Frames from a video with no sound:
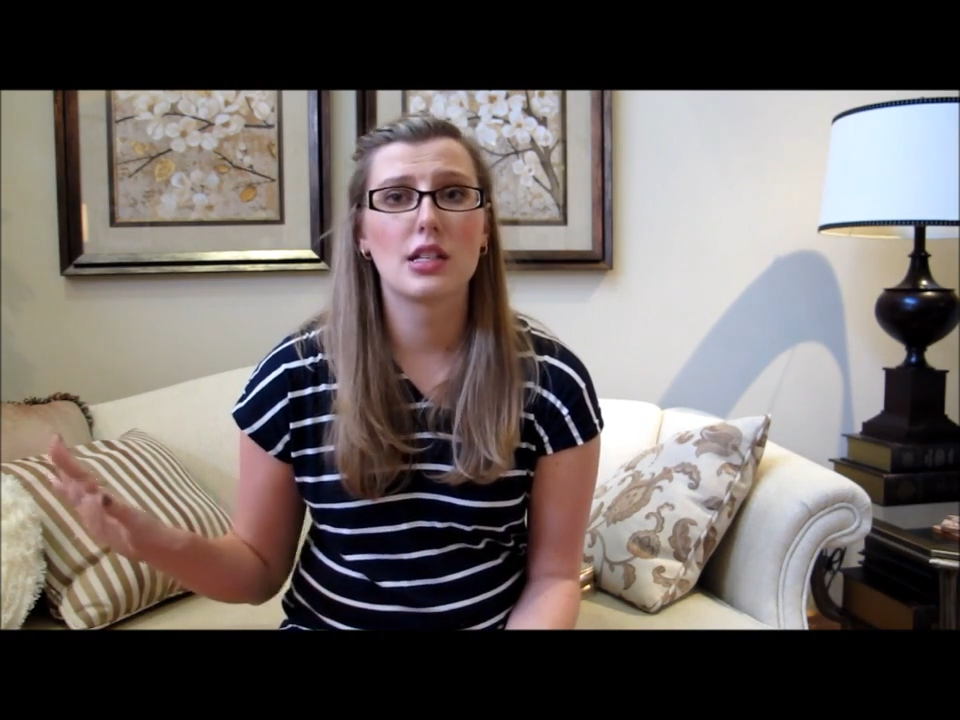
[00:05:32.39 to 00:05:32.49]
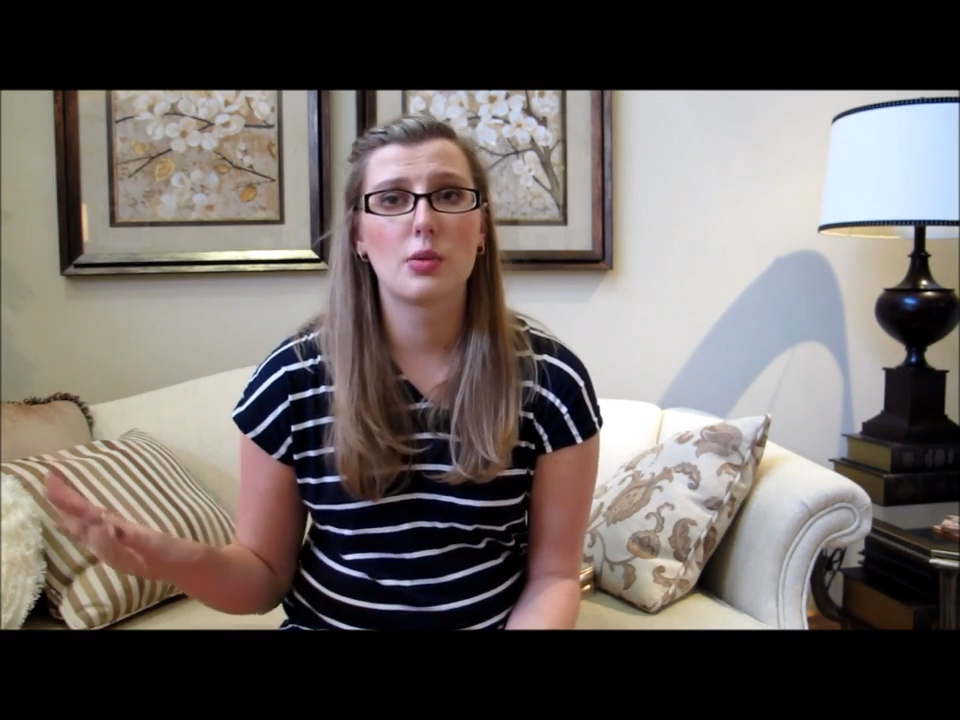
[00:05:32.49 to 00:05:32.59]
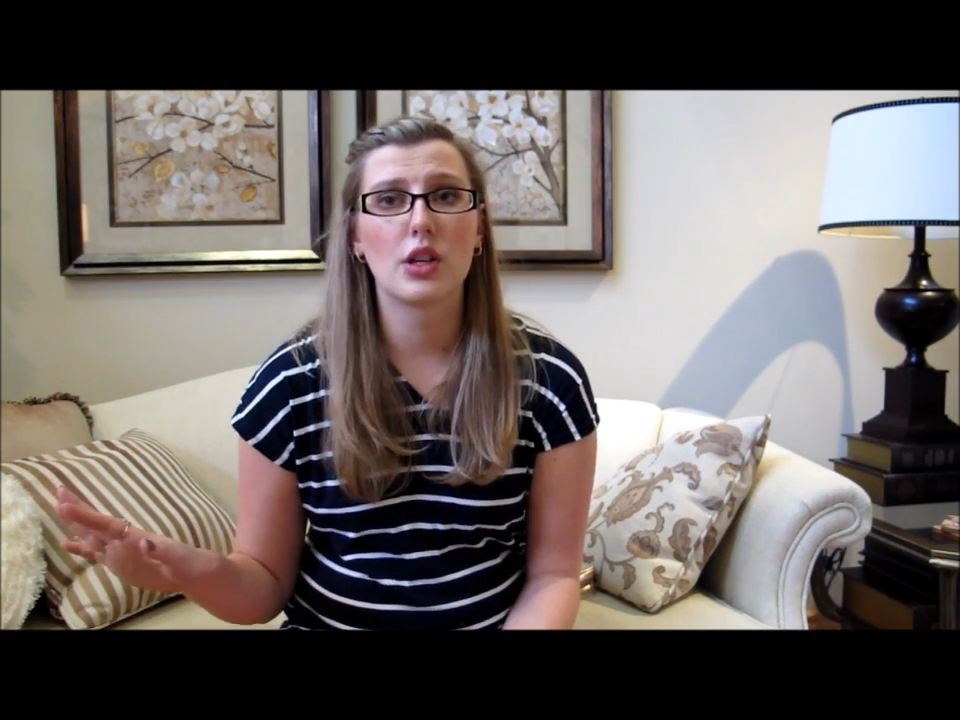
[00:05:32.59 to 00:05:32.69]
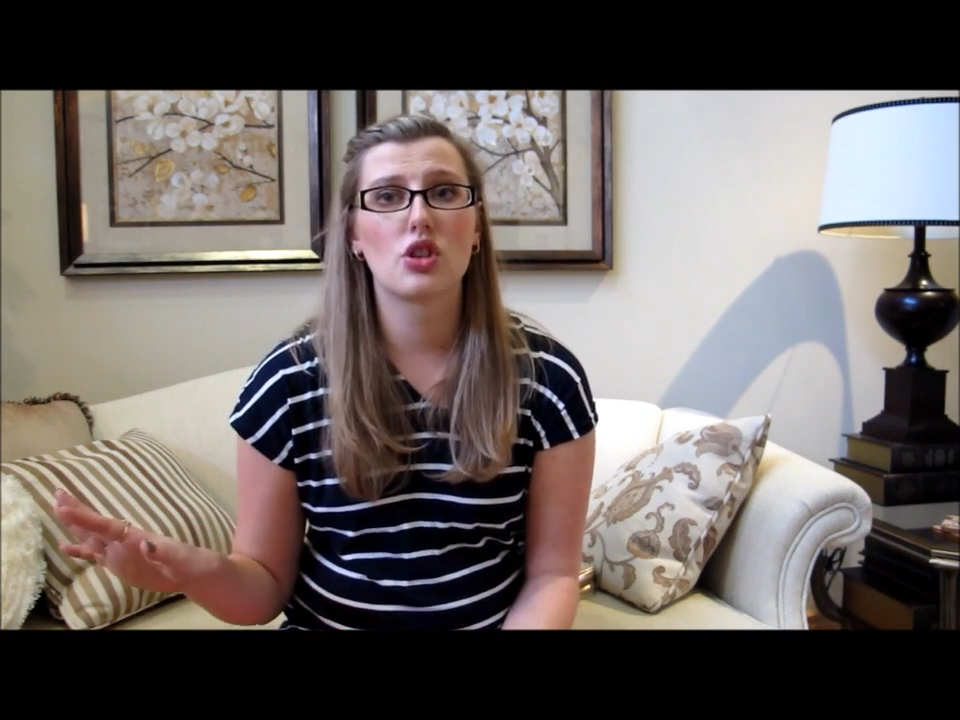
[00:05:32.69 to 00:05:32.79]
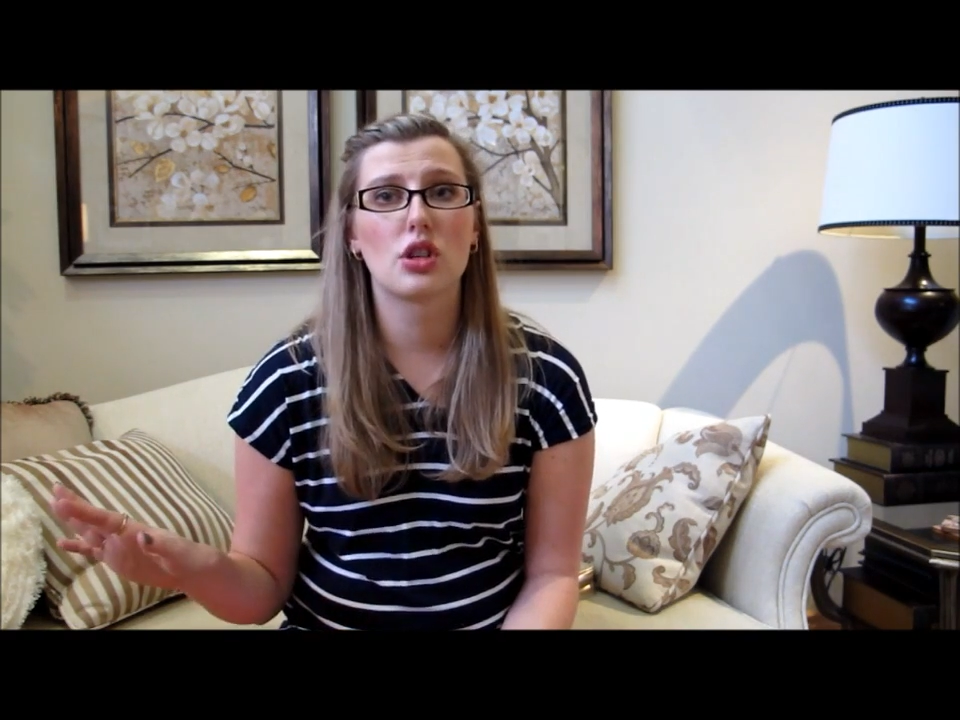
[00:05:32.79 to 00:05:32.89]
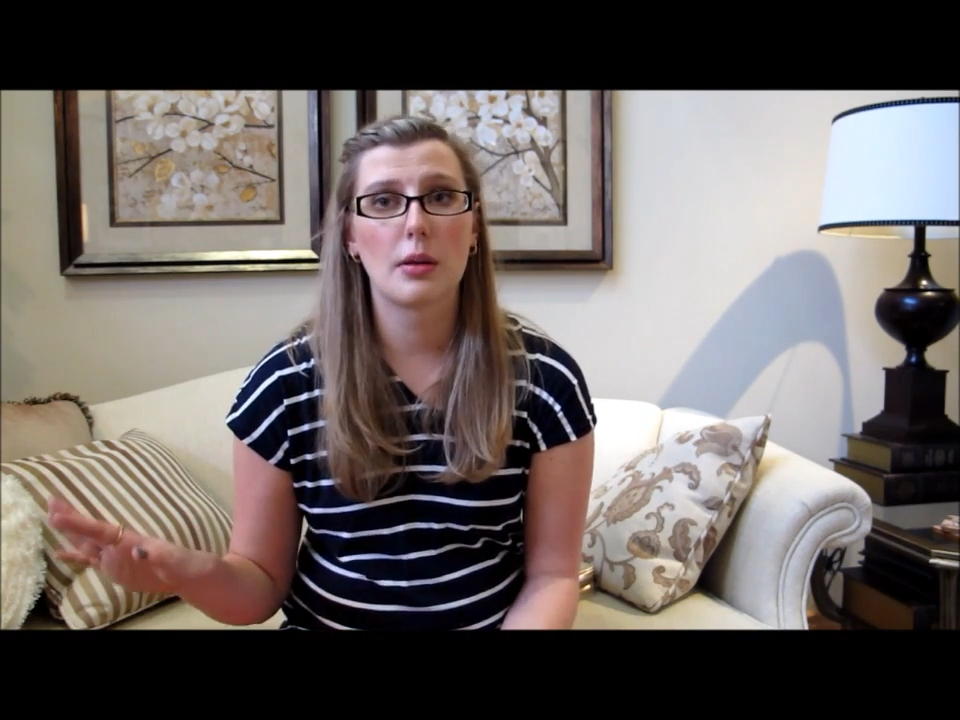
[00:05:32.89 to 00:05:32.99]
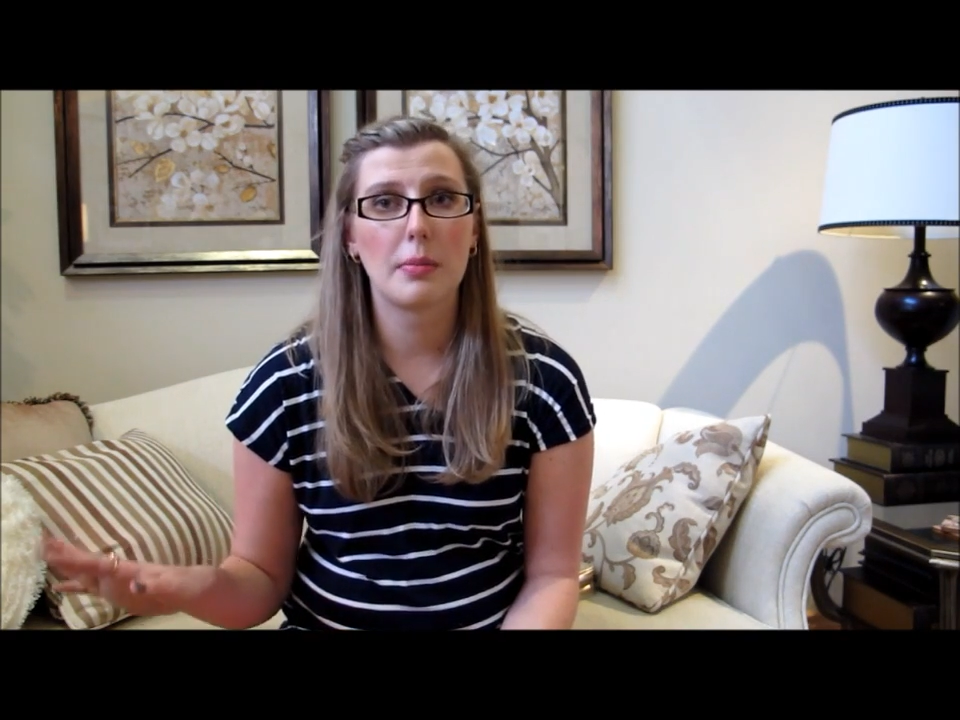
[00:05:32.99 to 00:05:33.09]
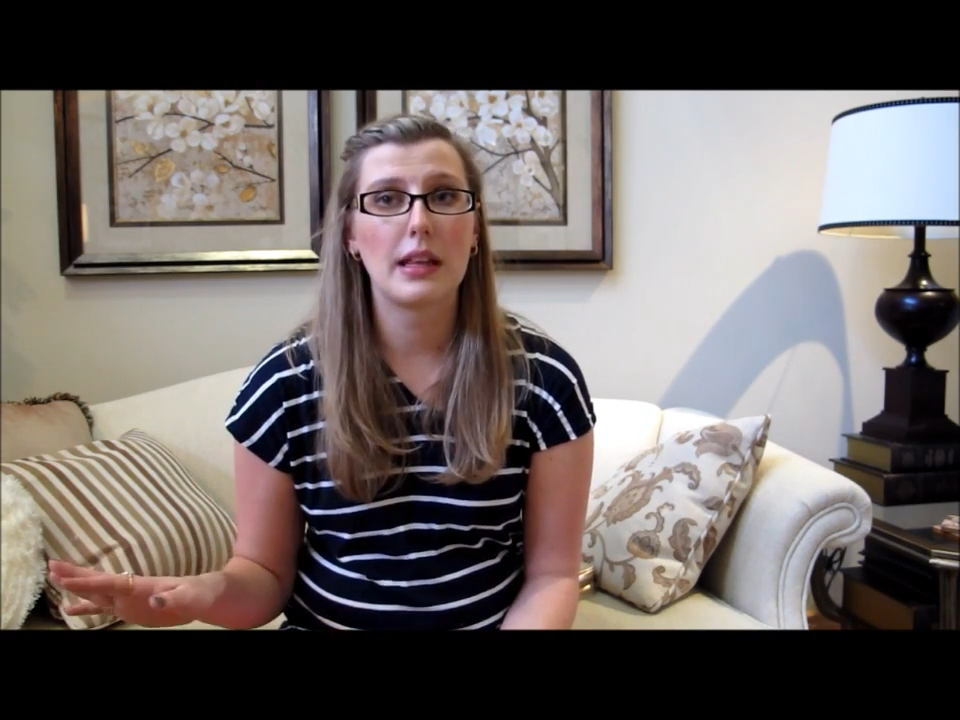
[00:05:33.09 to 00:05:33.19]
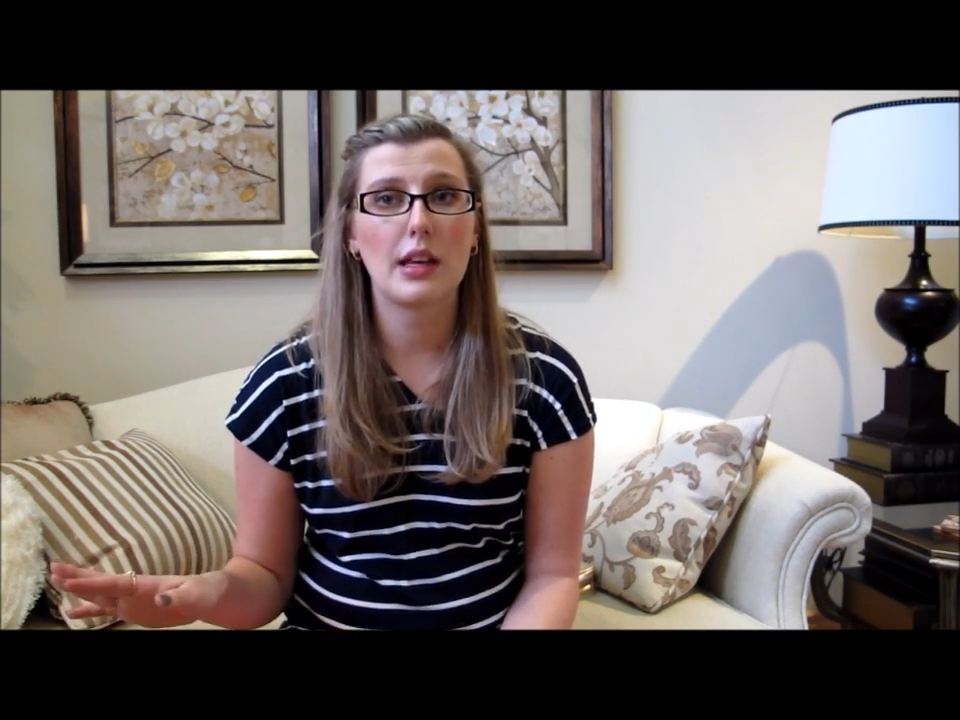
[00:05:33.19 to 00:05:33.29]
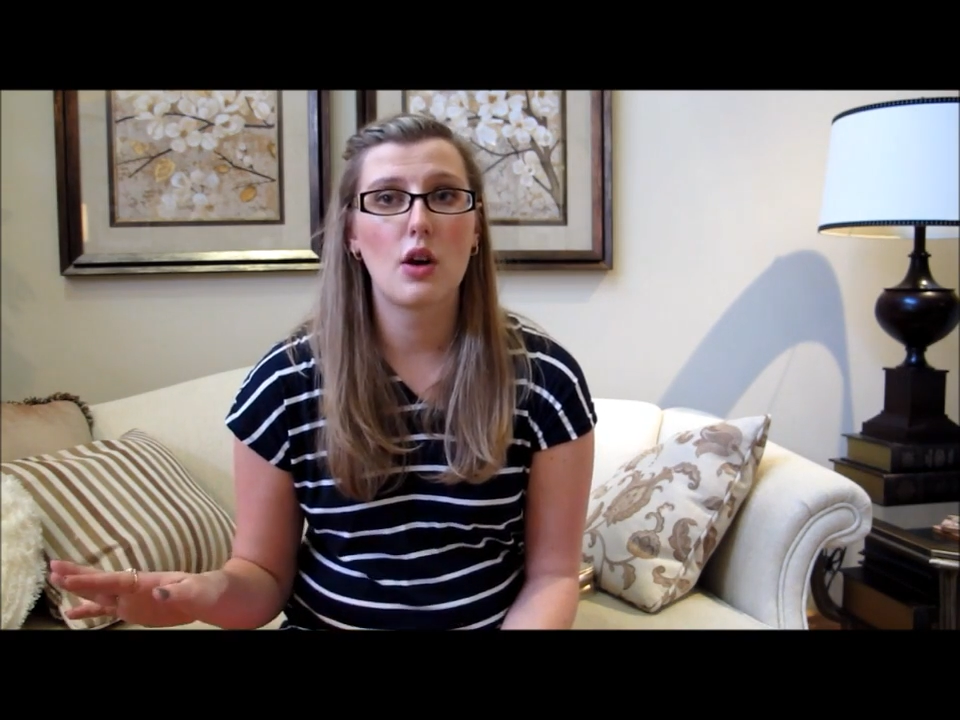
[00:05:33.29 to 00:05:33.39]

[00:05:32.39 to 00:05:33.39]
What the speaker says: switched completely